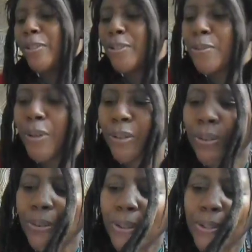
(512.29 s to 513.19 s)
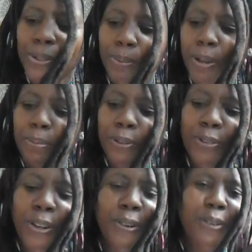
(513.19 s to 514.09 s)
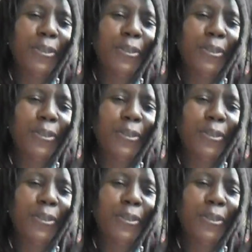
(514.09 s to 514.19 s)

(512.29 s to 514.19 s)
want to smoke through this. It might be very